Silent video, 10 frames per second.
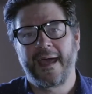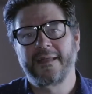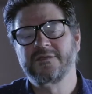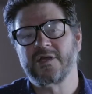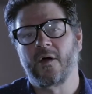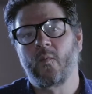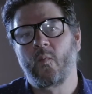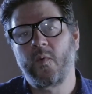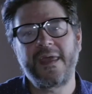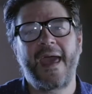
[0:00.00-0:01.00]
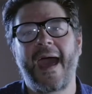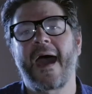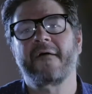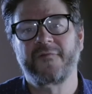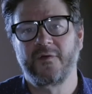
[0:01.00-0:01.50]
And so we
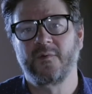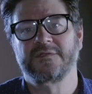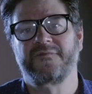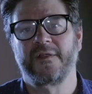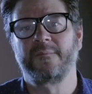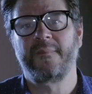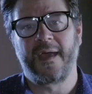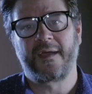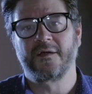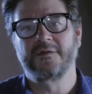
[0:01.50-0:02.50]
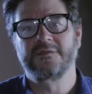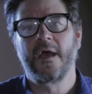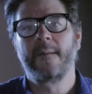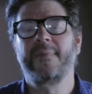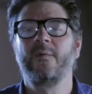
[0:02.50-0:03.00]
have to, as filmmakers,
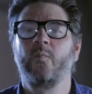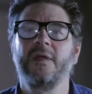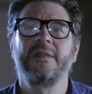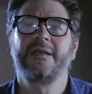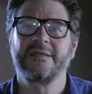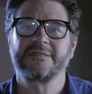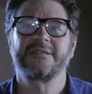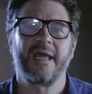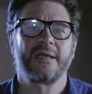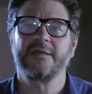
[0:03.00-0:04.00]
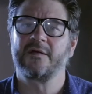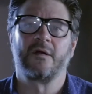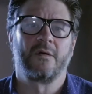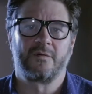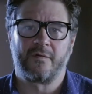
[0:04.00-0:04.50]
be willing to stand in
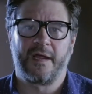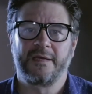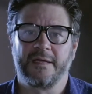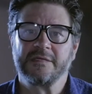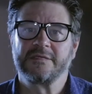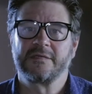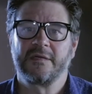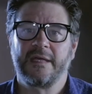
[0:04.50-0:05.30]
our own greatness.